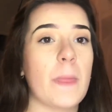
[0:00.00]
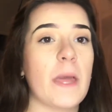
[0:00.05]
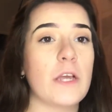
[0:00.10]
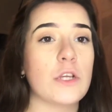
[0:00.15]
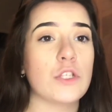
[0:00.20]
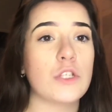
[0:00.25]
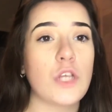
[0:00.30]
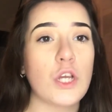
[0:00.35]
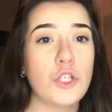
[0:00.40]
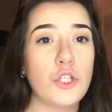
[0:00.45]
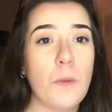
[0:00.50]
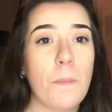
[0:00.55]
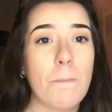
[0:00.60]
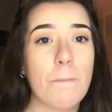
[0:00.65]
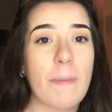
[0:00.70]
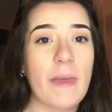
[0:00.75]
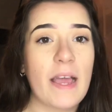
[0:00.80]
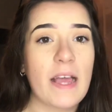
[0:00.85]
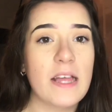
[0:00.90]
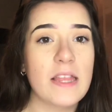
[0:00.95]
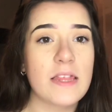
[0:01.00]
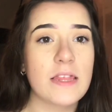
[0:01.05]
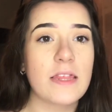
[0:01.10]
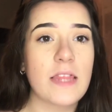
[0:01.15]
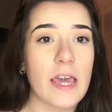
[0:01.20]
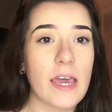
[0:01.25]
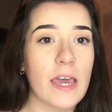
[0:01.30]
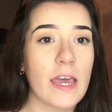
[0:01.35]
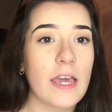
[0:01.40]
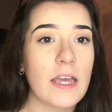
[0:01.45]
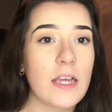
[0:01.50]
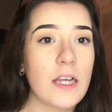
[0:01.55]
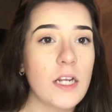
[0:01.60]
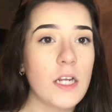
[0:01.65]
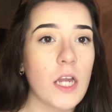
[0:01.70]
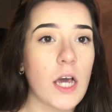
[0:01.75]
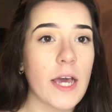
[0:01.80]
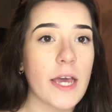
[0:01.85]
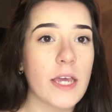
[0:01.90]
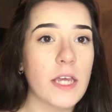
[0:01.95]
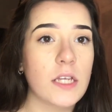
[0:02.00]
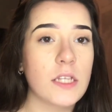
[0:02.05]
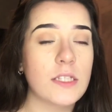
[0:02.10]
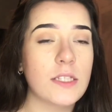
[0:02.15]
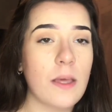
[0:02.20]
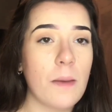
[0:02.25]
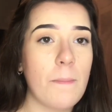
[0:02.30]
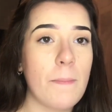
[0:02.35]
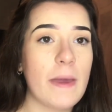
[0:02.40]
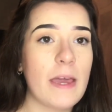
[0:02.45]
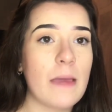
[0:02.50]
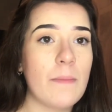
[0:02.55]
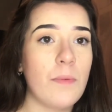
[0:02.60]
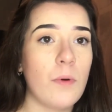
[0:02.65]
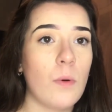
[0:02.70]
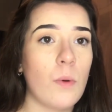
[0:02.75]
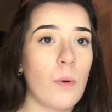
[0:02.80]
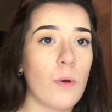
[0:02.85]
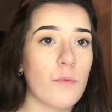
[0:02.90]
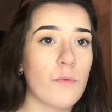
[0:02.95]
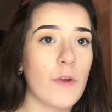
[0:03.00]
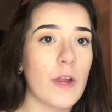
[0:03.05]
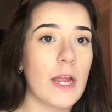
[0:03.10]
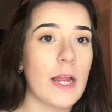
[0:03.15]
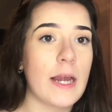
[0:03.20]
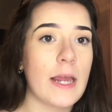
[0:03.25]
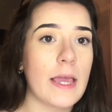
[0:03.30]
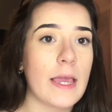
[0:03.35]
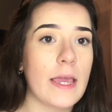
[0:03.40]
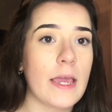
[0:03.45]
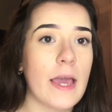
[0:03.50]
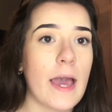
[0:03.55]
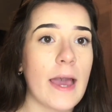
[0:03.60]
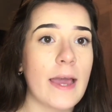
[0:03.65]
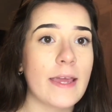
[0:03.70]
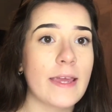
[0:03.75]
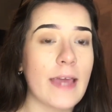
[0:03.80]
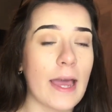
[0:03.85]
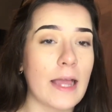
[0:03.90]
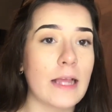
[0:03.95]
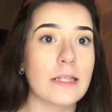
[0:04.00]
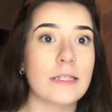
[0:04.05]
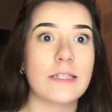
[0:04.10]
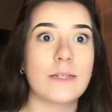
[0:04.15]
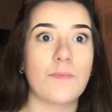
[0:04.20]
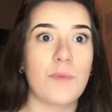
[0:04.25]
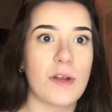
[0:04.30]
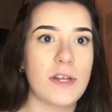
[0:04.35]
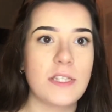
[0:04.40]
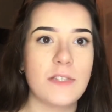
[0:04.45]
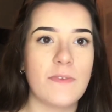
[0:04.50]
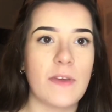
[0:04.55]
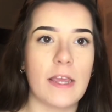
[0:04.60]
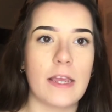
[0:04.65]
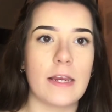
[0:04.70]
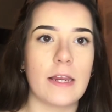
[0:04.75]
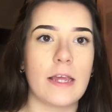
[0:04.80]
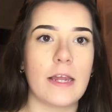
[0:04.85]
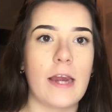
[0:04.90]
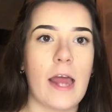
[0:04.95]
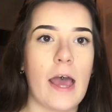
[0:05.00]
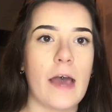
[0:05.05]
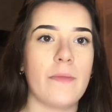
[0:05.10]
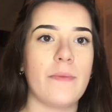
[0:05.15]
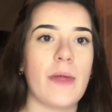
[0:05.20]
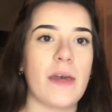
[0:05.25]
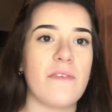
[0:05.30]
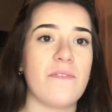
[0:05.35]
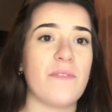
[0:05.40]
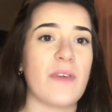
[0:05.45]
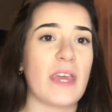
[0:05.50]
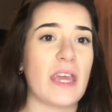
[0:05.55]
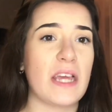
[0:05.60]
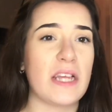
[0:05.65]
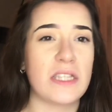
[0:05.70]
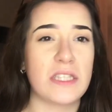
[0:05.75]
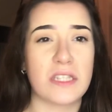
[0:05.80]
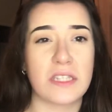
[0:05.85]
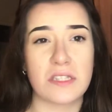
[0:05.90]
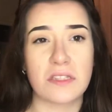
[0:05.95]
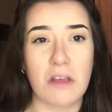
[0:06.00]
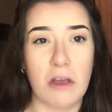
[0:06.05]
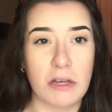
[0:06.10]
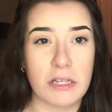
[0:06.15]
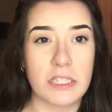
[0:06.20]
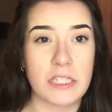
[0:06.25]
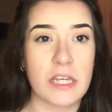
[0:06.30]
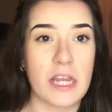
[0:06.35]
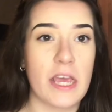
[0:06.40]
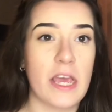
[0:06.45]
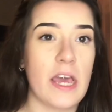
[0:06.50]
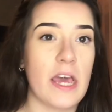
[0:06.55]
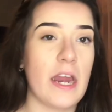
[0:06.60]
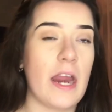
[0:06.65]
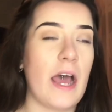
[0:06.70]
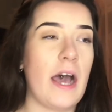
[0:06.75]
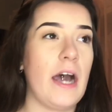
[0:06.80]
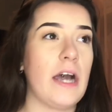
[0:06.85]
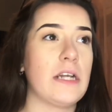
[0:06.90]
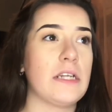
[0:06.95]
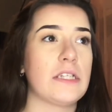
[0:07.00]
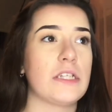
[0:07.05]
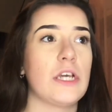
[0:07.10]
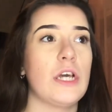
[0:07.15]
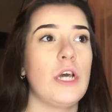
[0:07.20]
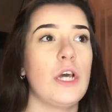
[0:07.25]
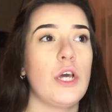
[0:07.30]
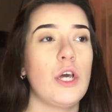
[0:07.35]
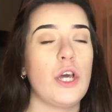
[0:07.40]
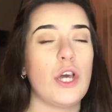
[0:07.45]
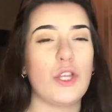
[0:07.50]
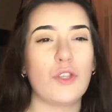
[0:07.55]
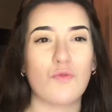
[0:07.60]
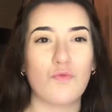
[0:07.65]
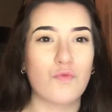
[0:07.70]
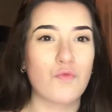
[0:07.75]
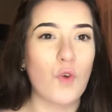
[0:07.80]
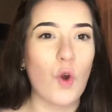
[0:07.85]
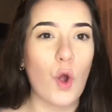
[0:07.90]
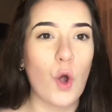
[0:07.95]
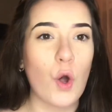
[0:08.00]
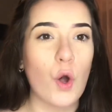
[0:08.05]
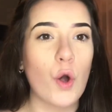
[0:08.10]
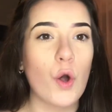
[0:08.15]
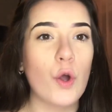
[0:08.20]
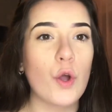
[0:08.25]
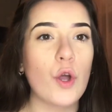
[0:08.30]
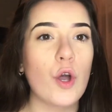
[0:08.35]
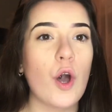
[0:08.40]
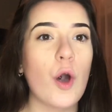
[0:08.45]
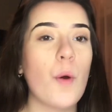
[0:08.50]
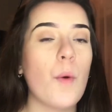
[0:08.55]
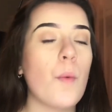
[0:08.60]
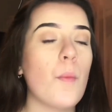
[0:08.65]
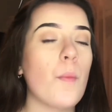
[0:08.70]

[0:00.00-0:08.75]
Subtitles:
it's such a big thing. Like, some people are really against breastfeeding and they think it's disgusting and it's wrong.